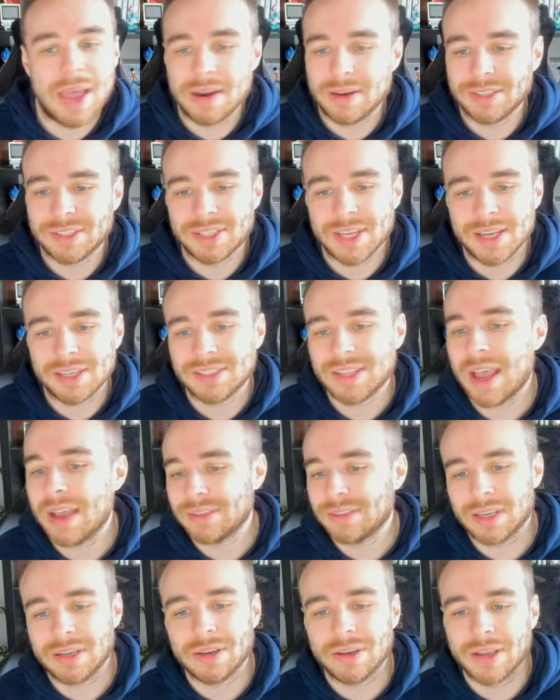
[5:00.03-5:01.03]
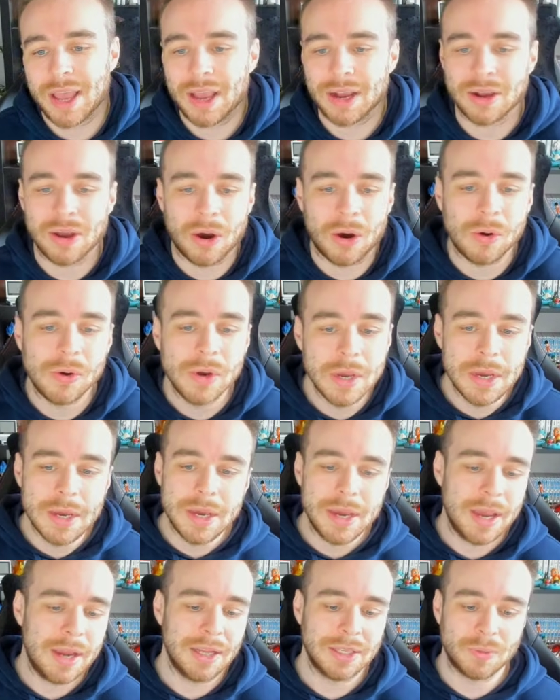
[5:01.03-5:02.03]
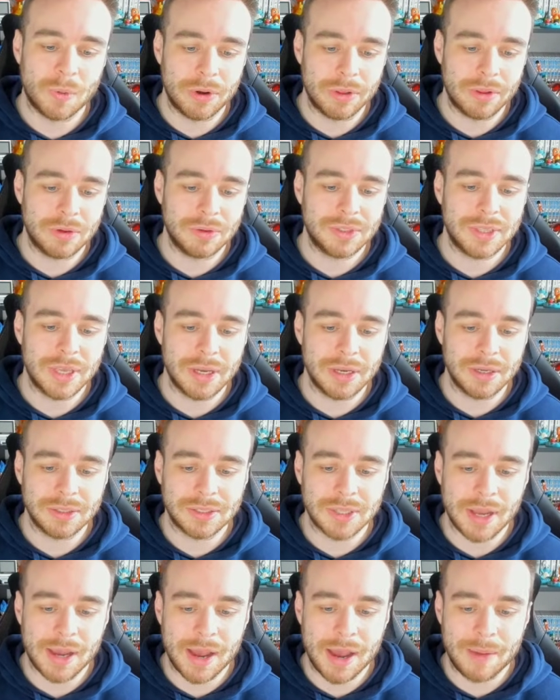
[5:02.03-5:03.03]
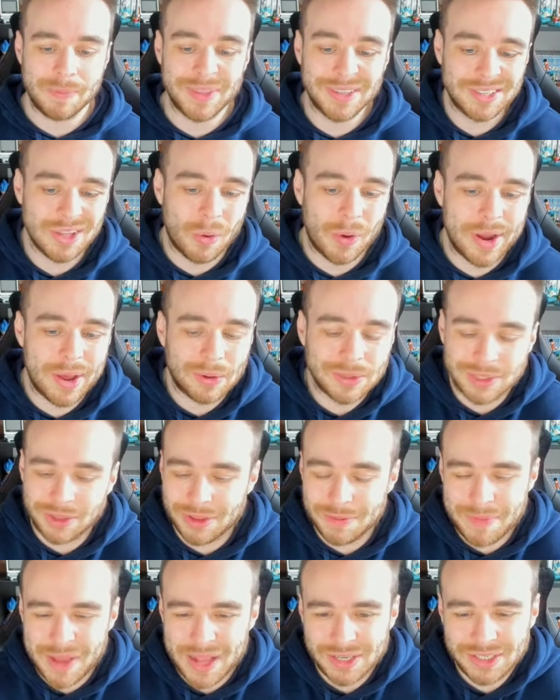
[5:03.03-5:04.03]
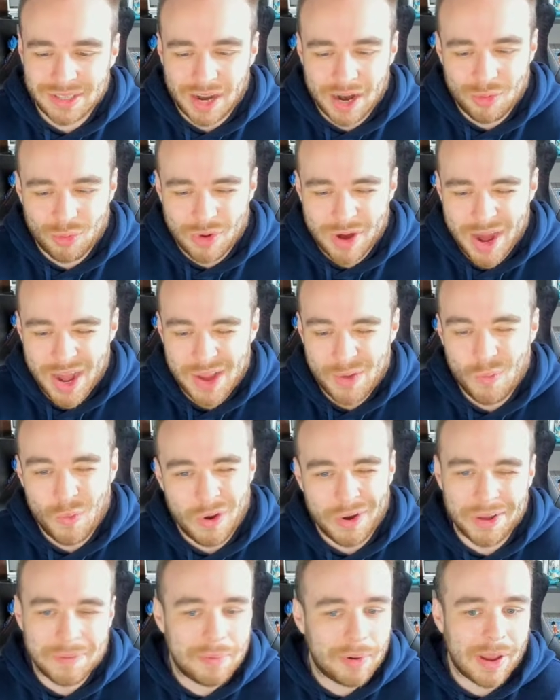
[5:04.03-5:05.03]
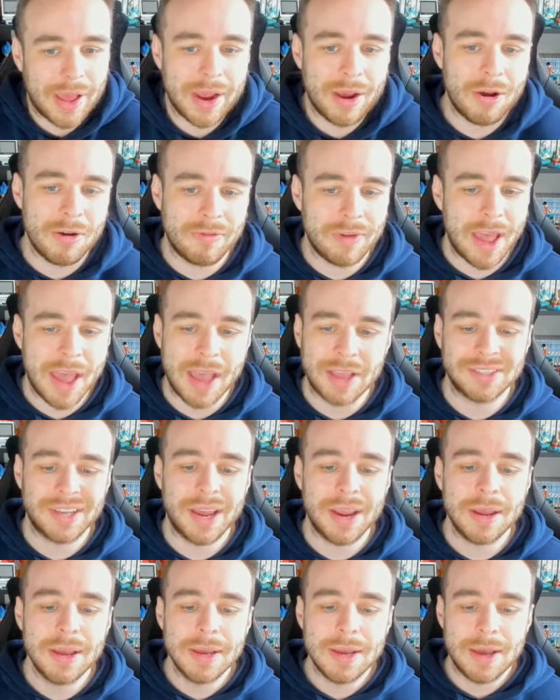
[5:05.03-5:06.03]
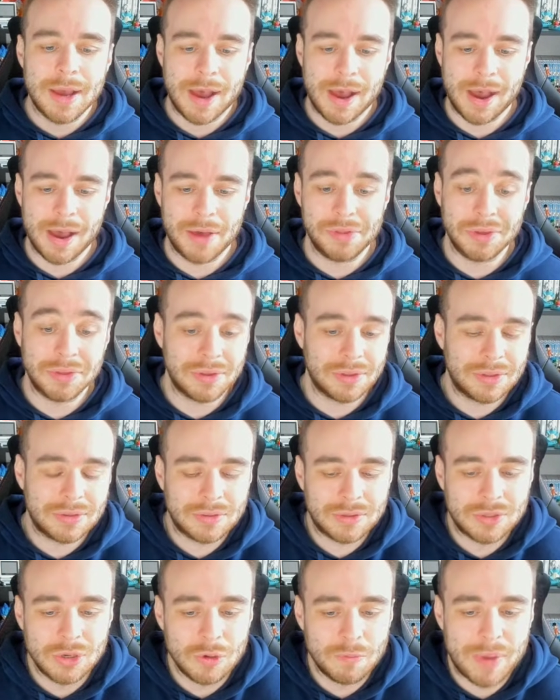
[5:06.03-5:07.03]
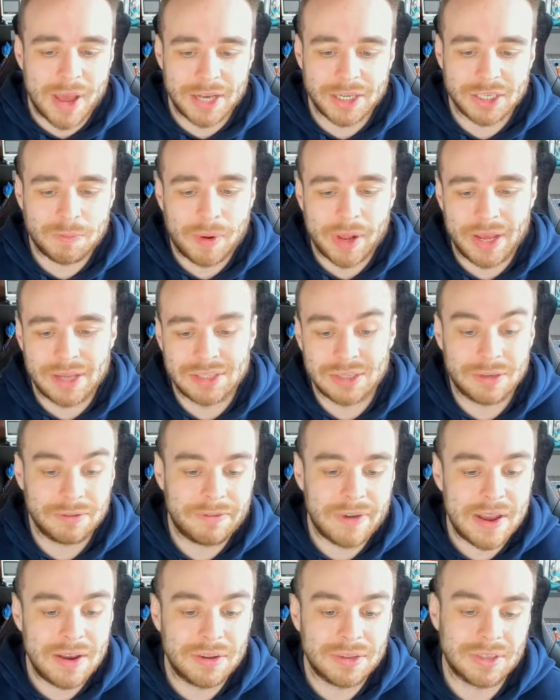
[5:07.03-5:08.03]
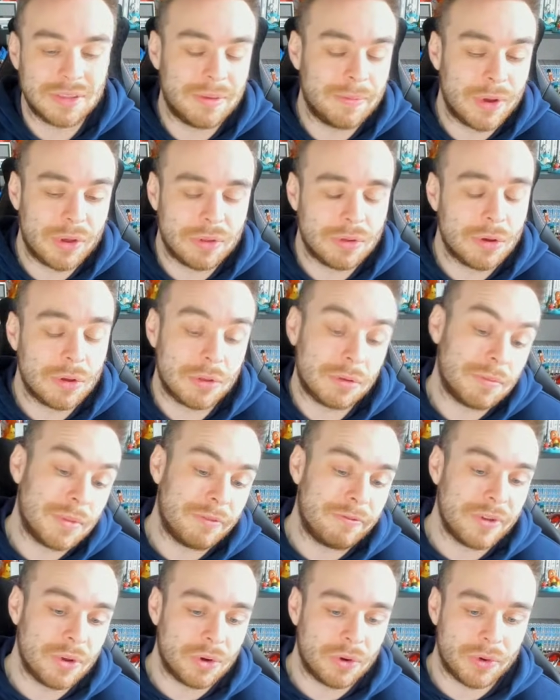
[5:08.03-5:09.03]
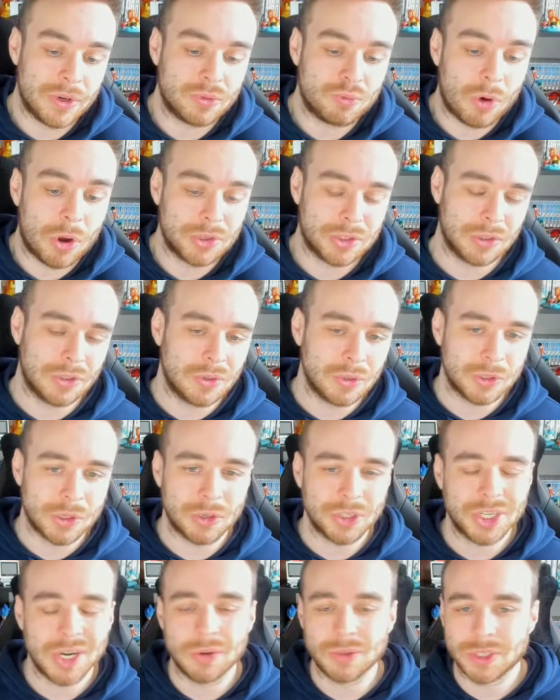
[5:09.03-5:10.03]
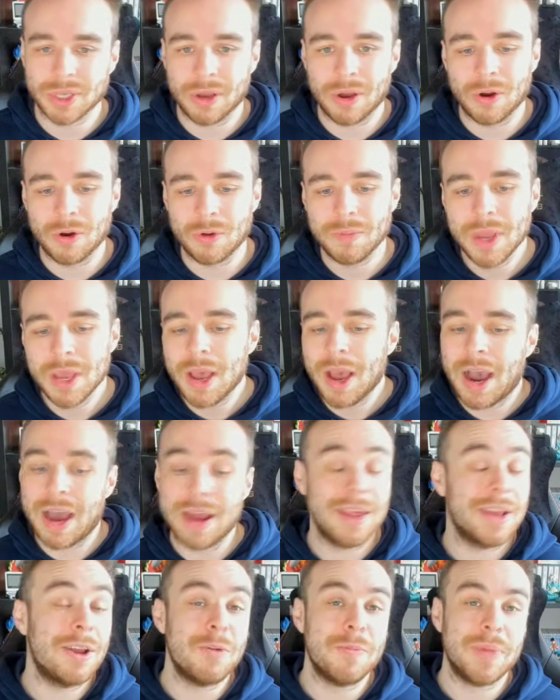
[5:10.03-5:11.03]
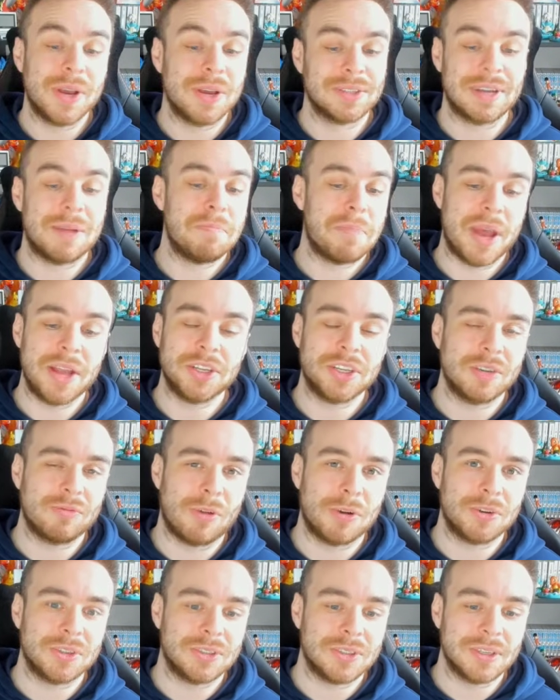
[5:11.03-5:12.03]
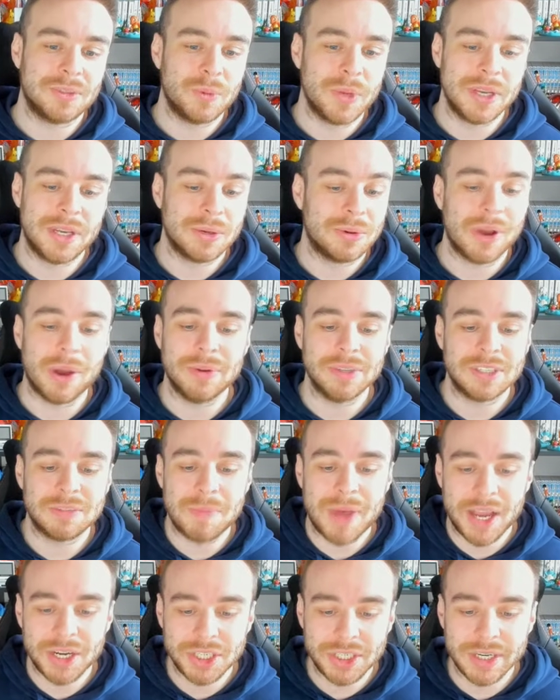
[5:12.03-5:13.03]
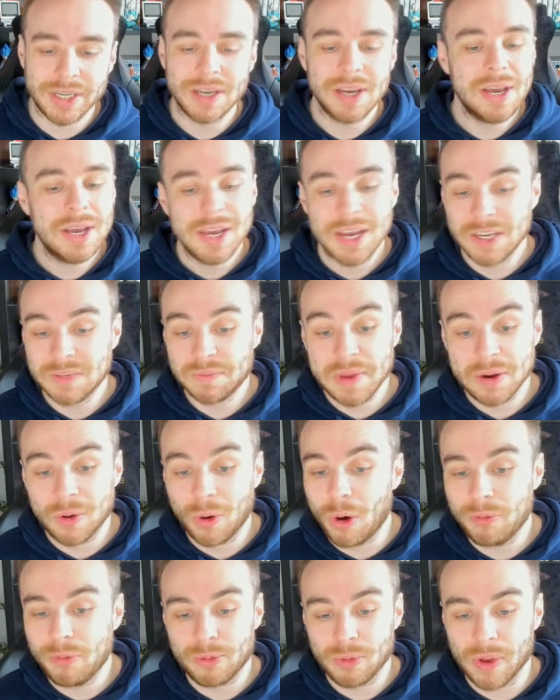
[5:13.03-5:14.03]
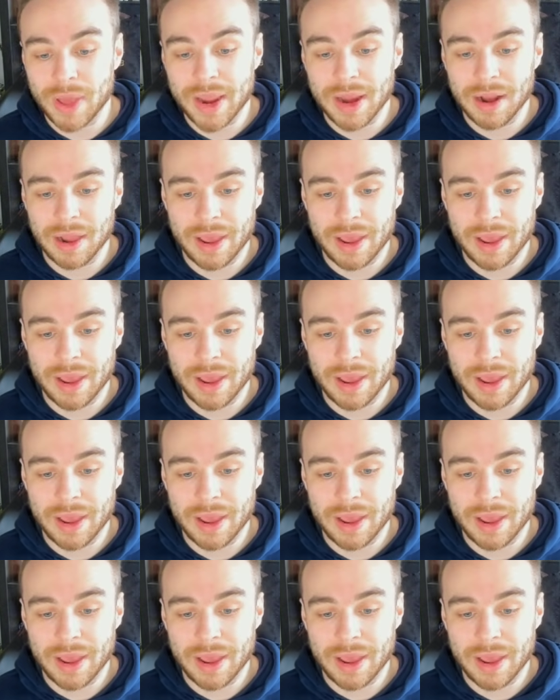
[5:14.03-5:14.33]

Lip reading: assist. Eze could get a goal. It is one of those things. There's no one else on the bench that I really want to play over Eze. The other two bench players are defenders, and the other midfielder is Rodgers, who's got Chelsea at home. And I know because I'm benching Rodgers this week, he'll go and smash it. He's been awful lately. I